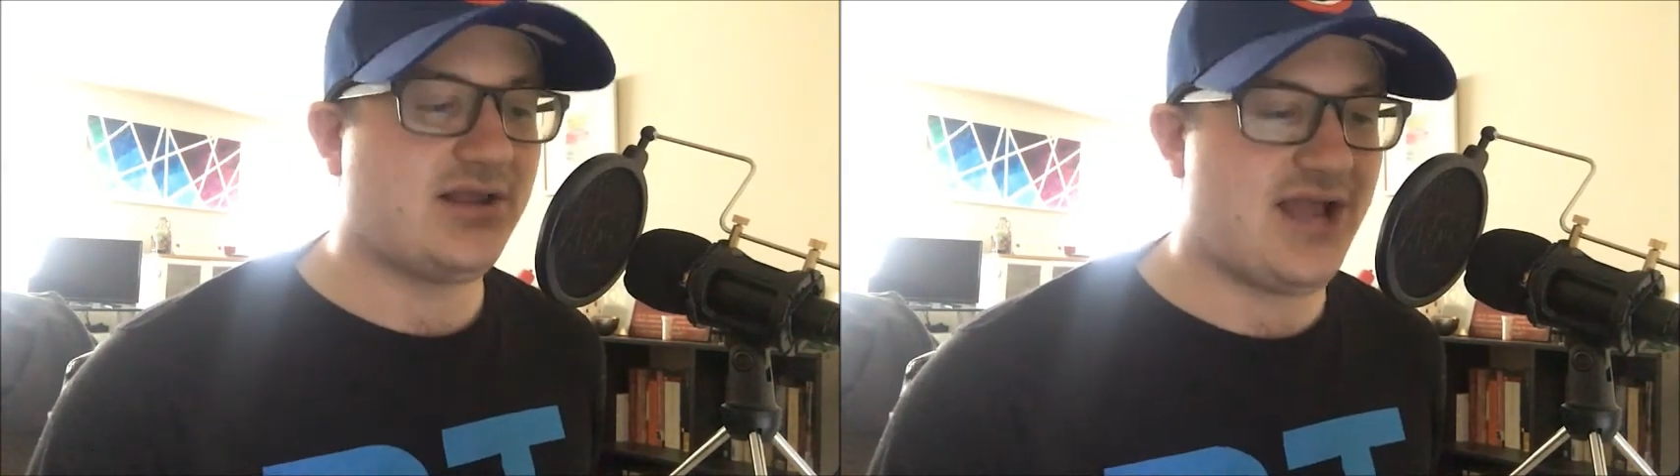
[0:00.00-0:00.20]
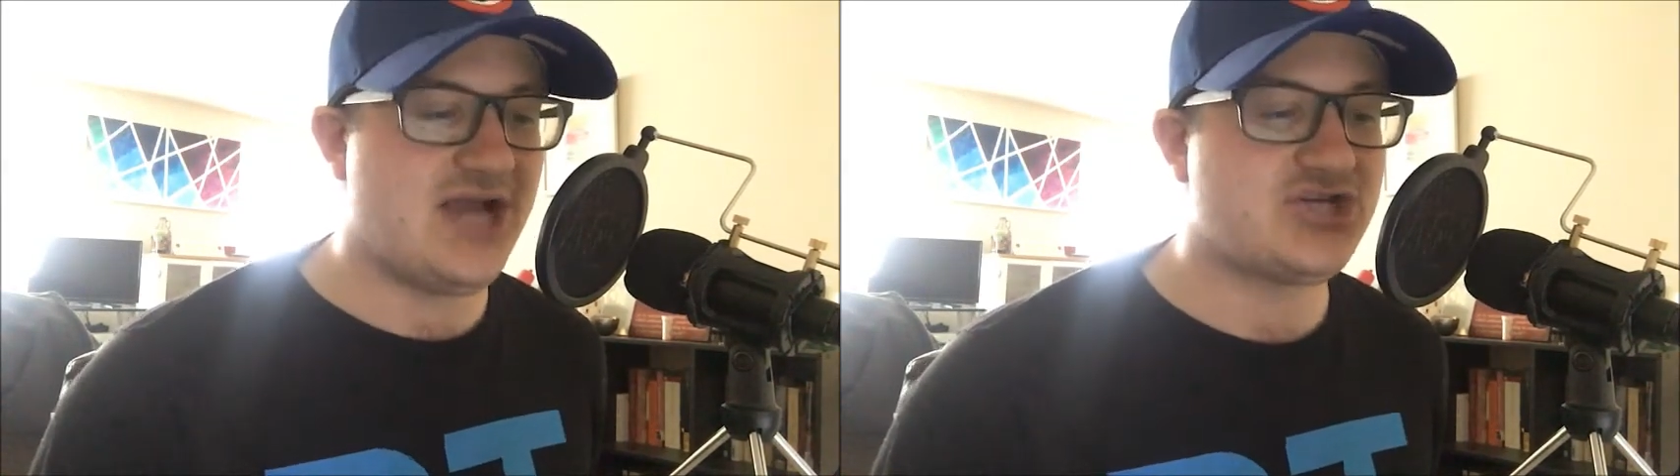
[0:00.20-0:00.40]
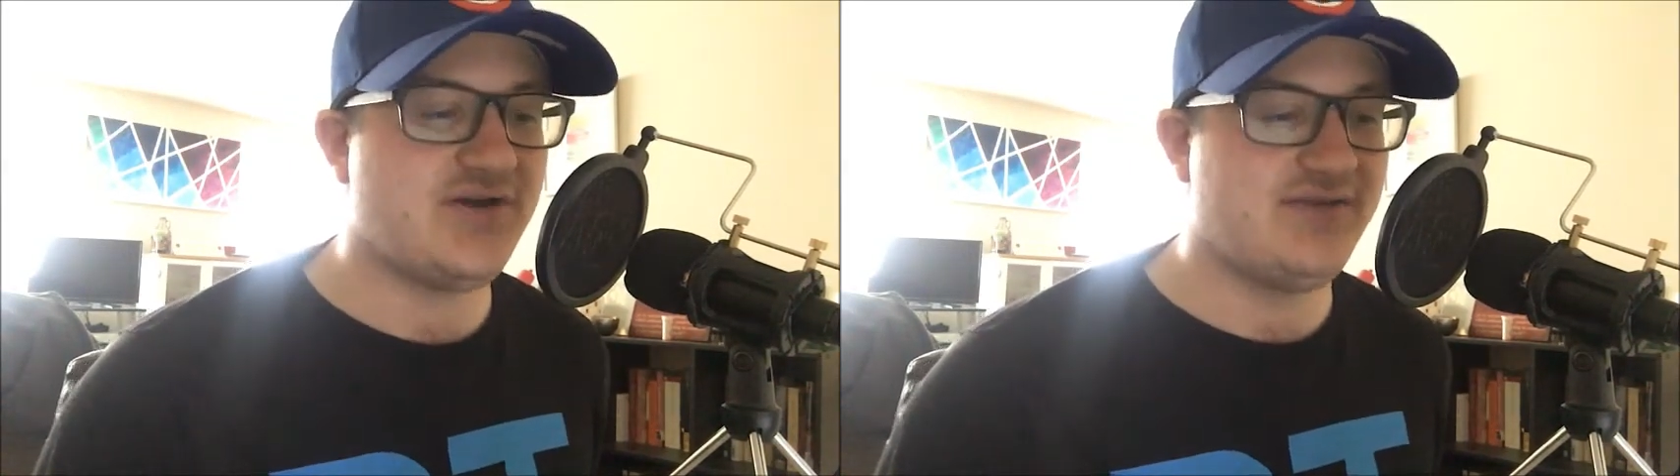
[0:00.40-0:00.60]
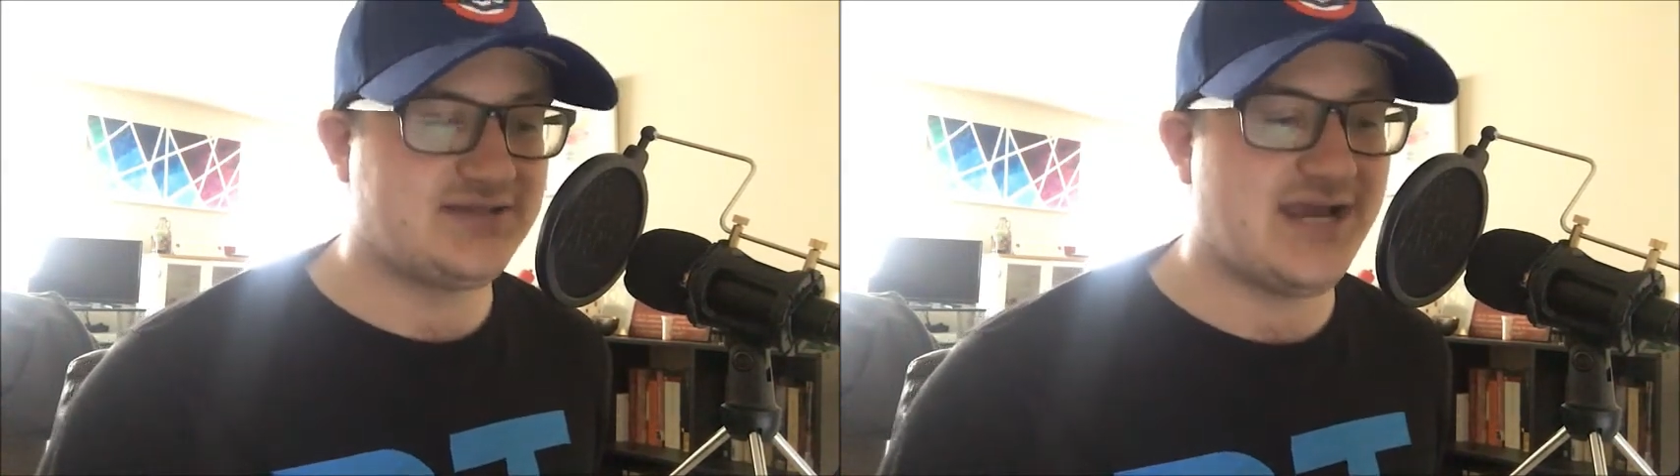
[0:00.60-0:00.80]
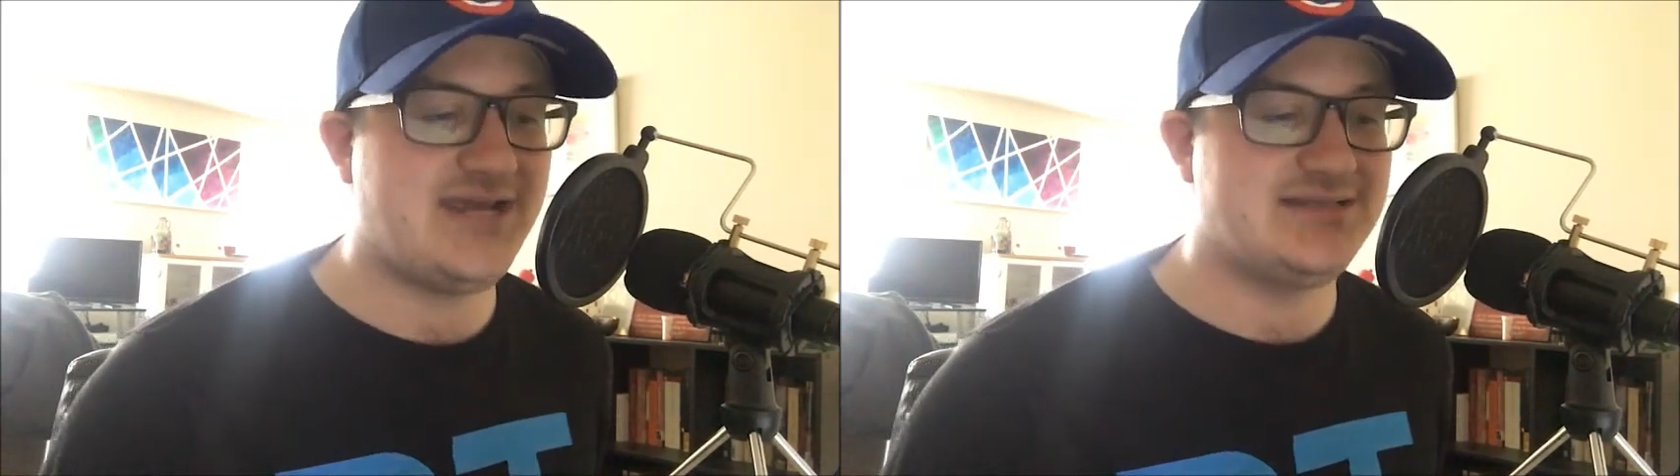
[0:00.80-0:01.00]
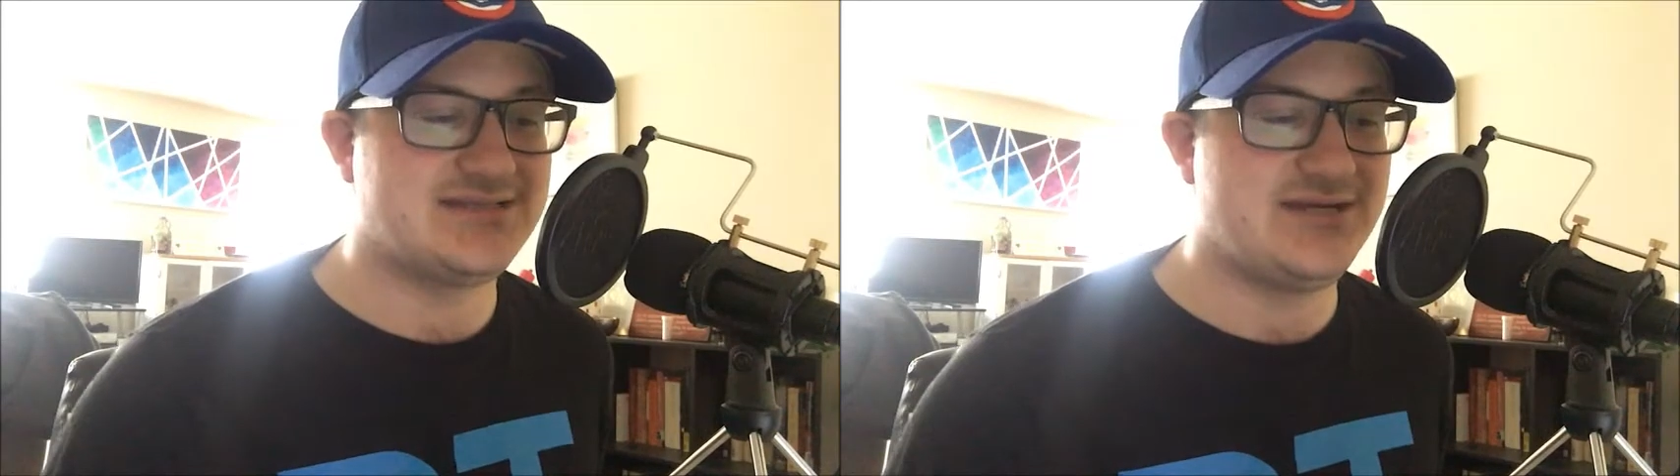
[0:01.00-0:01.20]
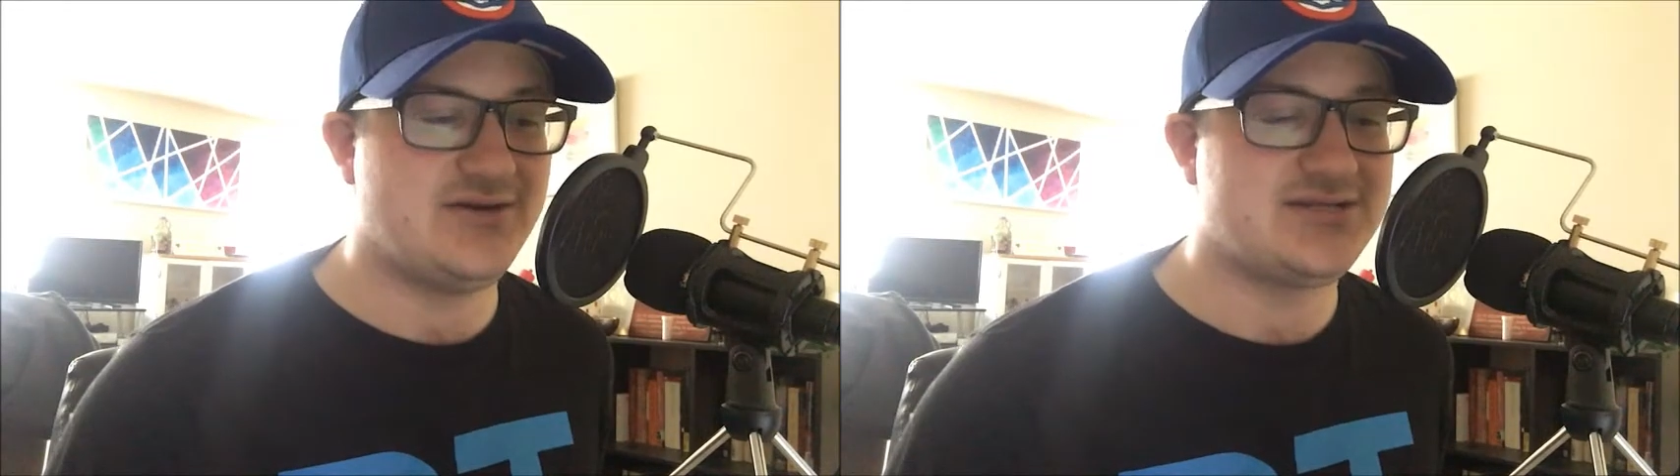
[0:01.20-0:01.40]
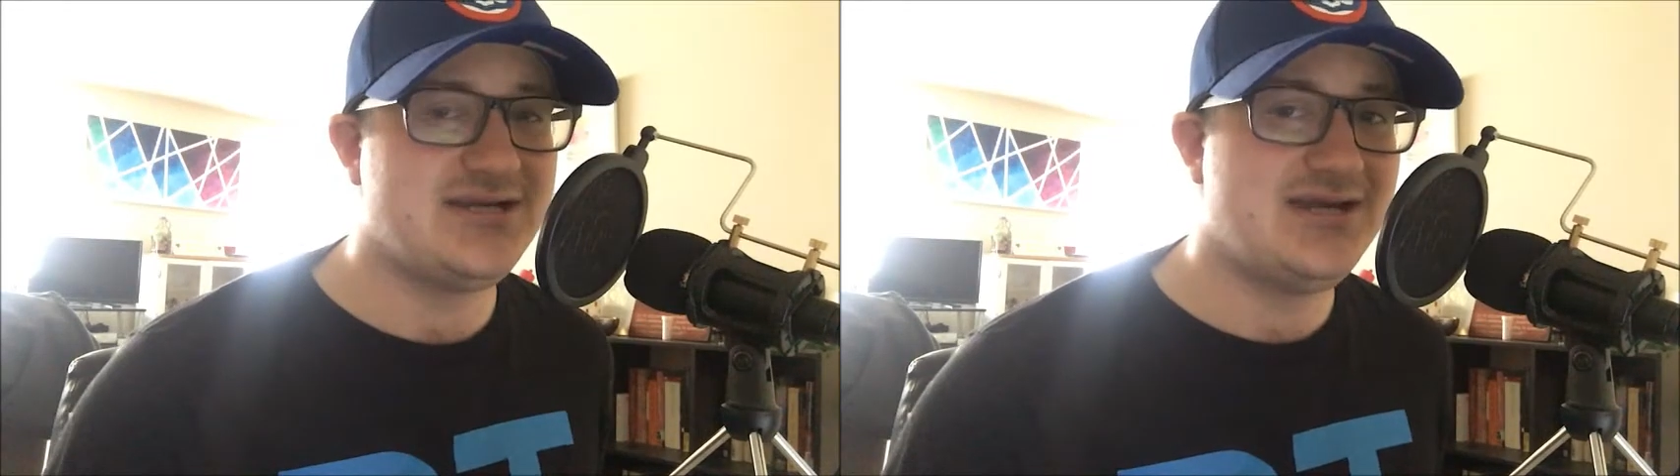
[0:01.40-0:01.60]
Clash of the Titans
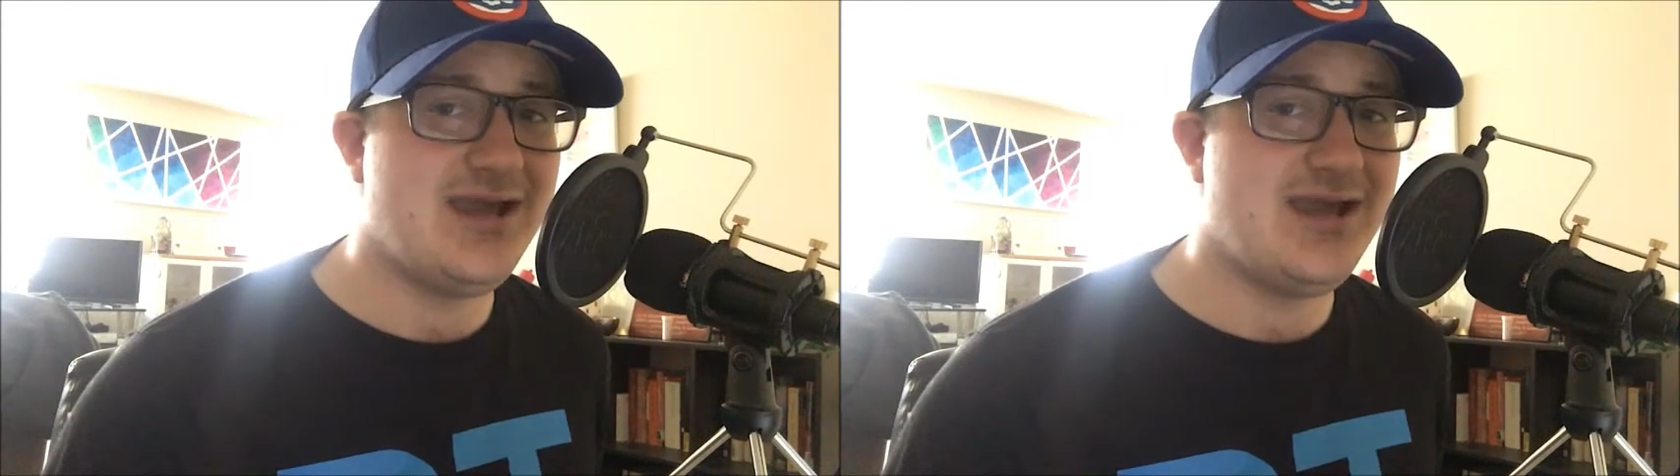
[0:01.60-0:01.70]
series,